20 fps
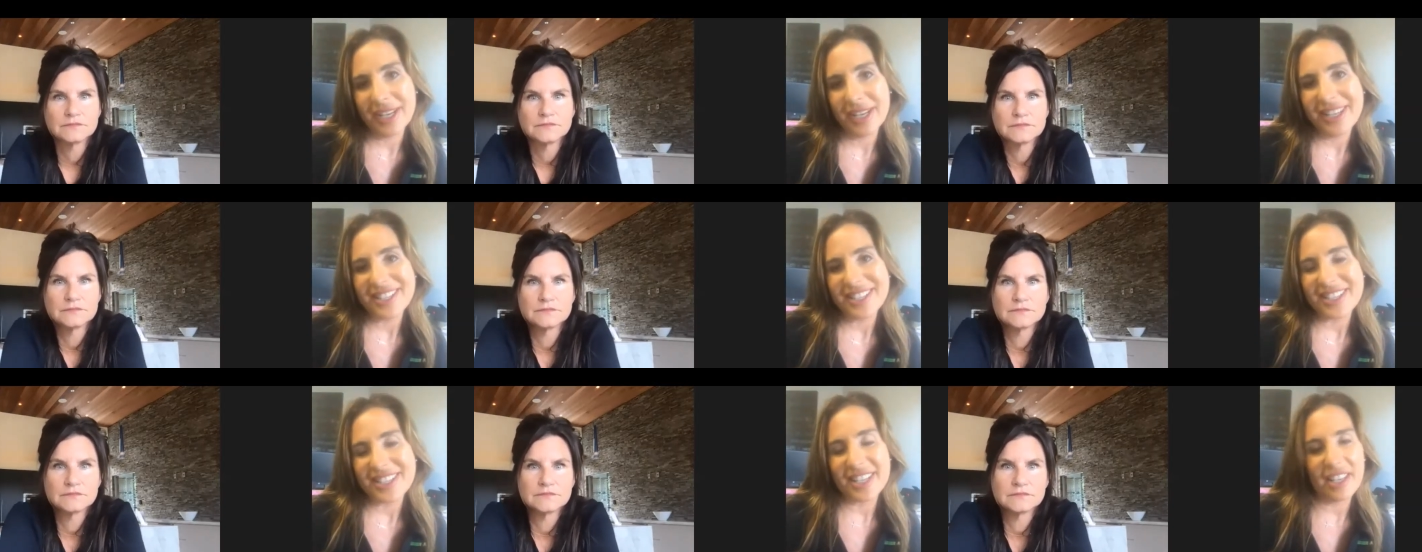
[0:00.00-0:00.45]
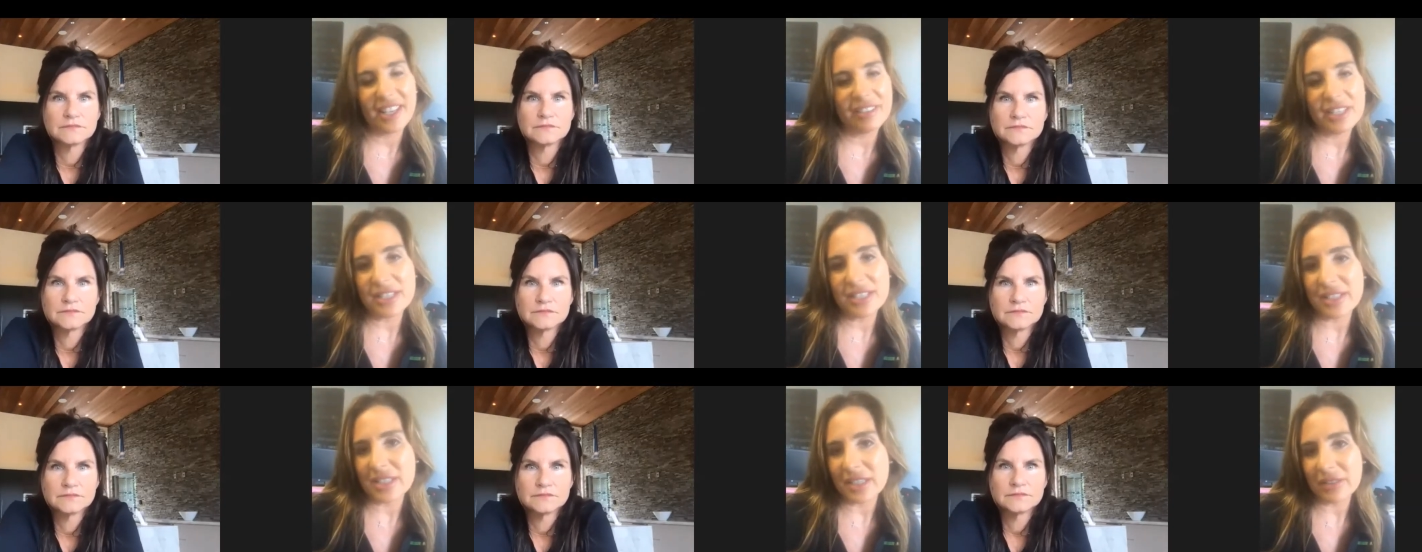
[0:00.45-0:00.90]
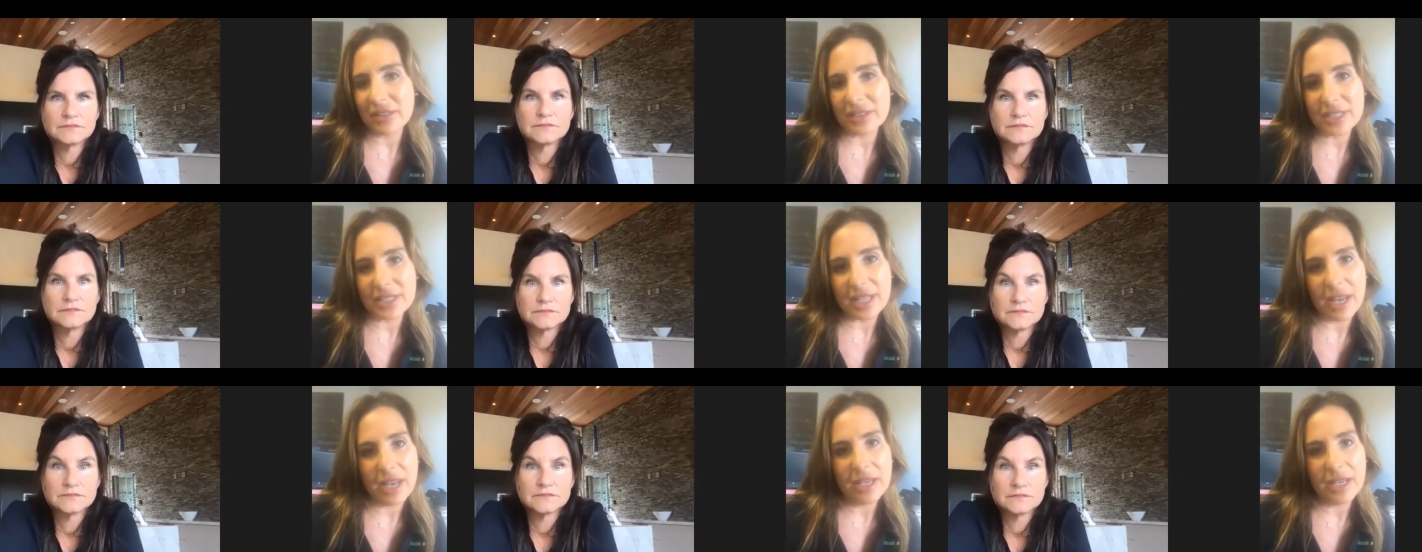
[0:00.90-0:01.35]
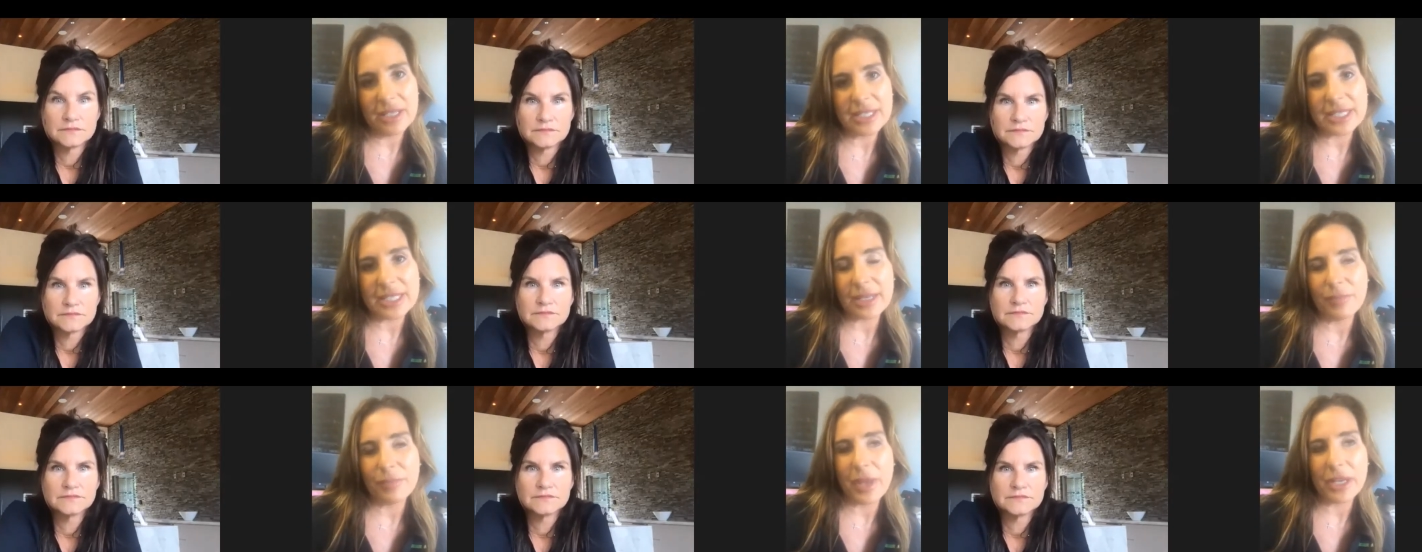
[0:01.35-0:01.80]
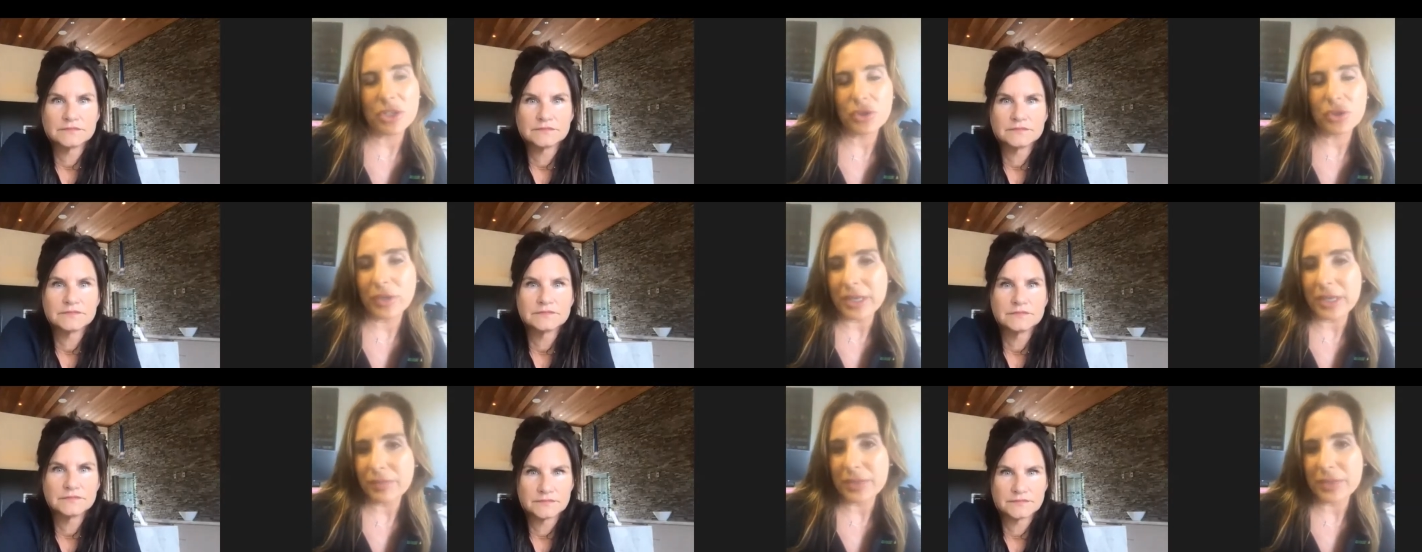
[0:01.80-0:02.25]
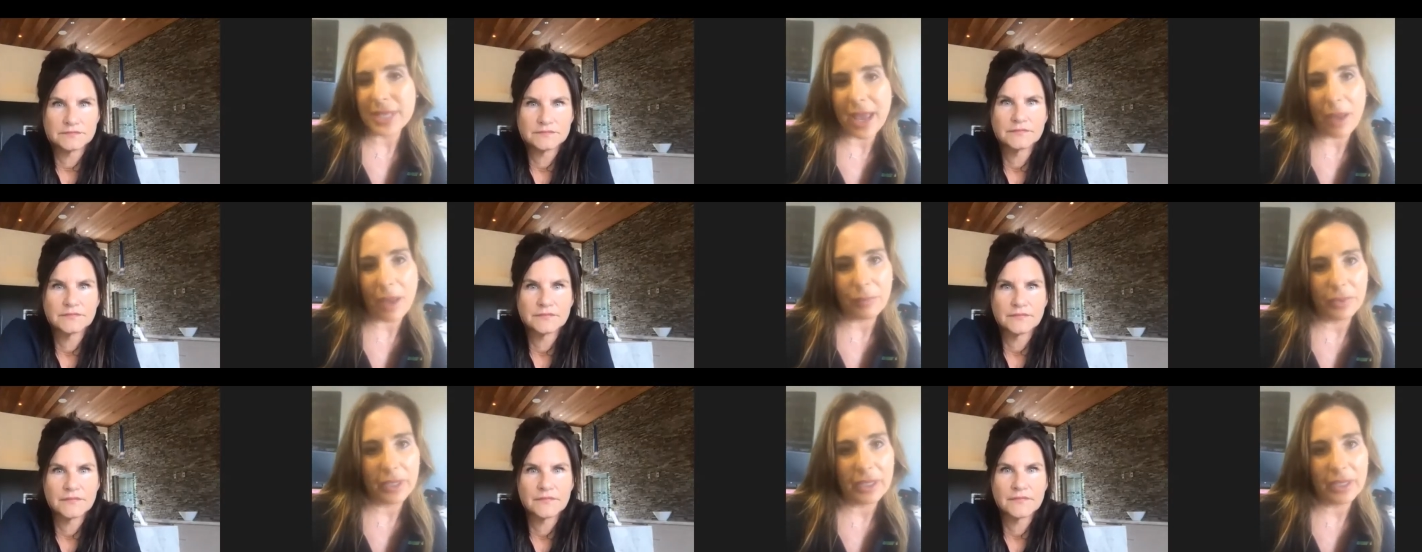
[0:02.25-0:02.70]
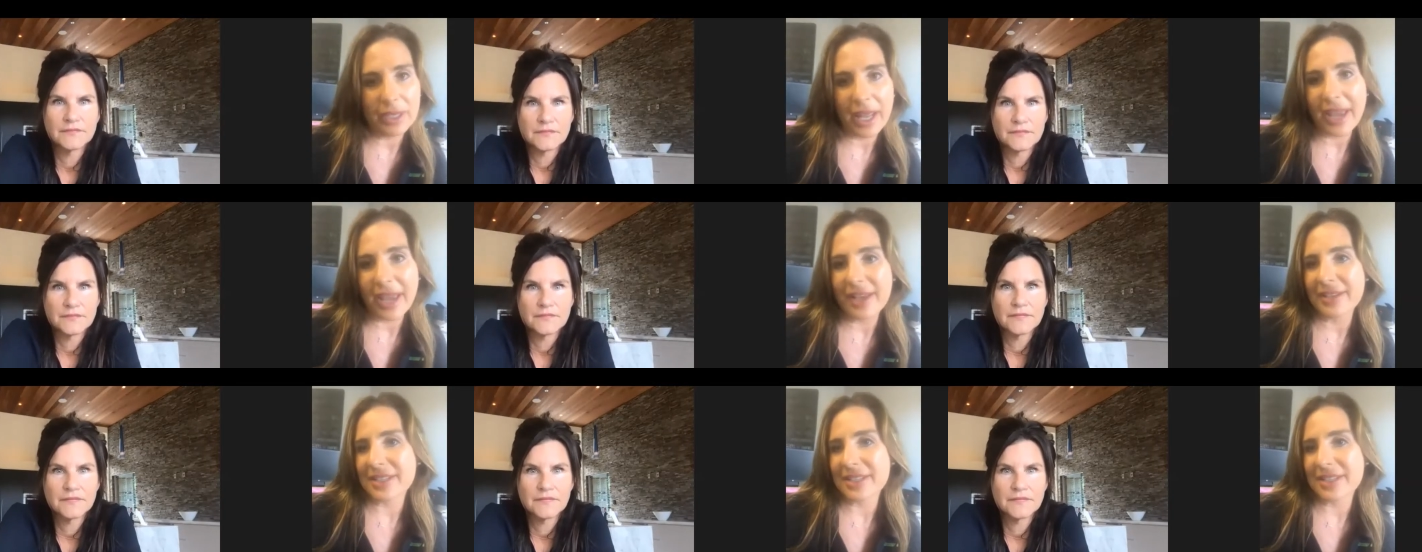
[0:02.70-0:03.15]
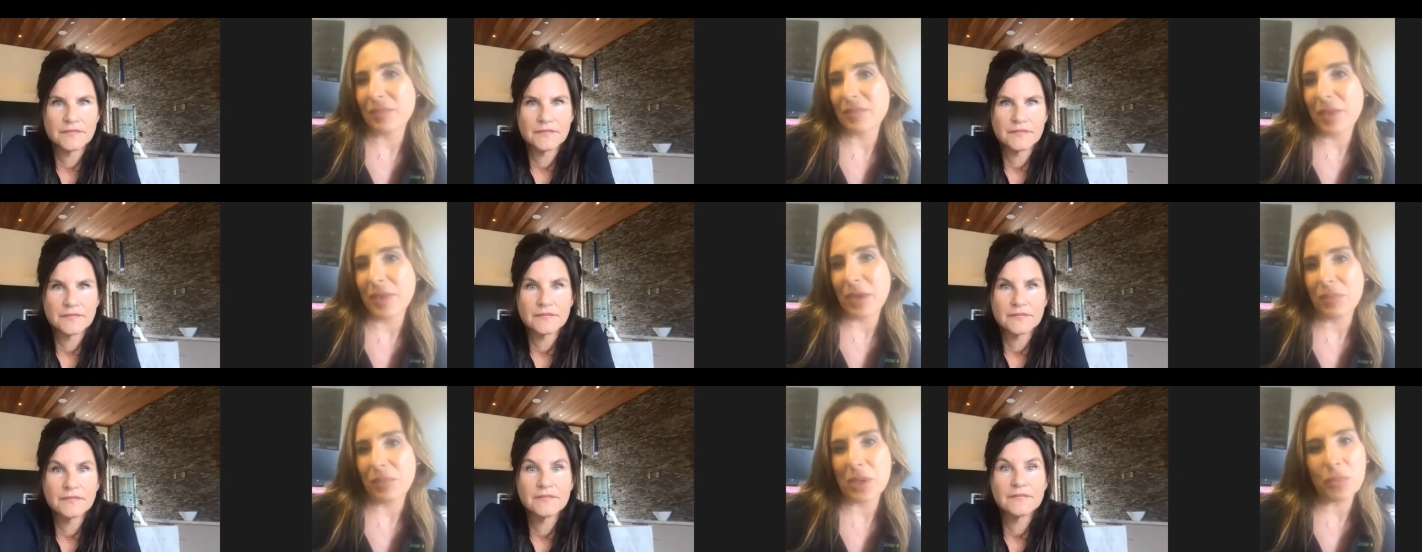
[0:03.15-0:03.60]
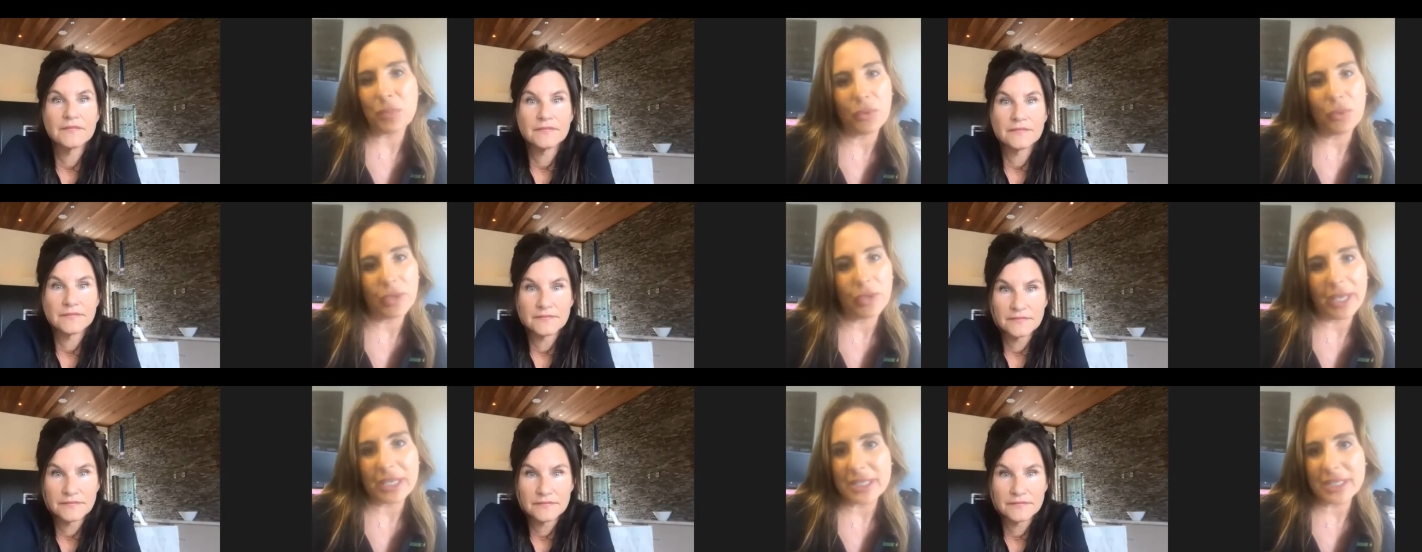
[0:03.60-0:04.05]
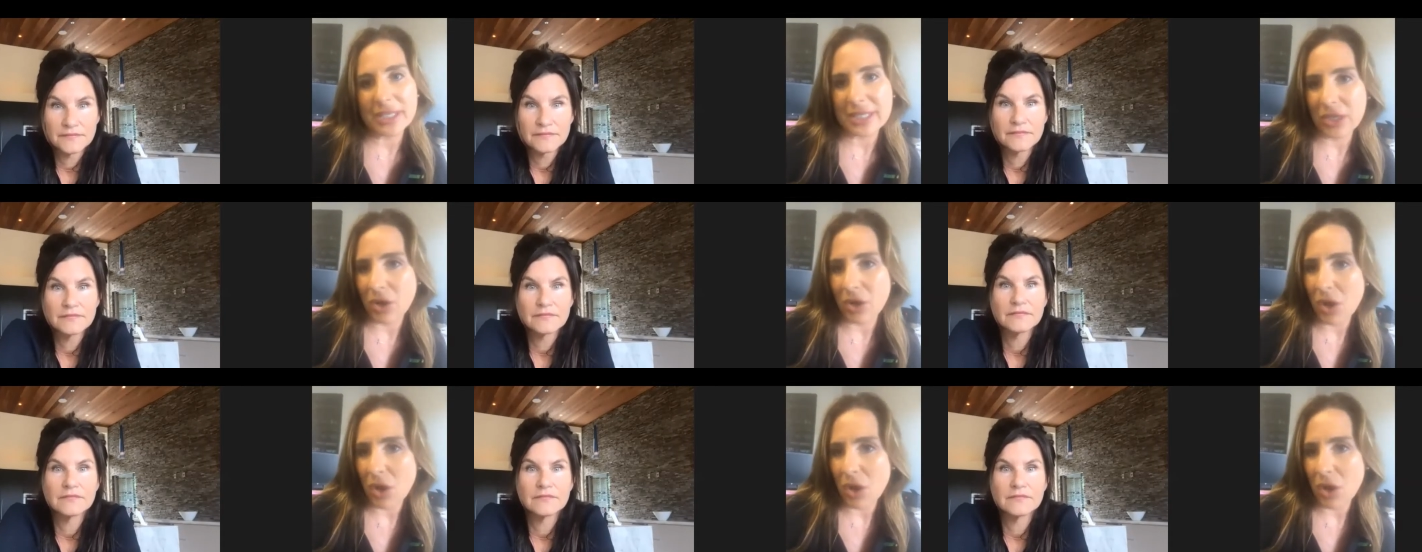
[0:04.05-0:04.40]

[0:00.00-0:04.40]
Speaker 1: to get these deals done, to make dreams happen, and to make people get into homes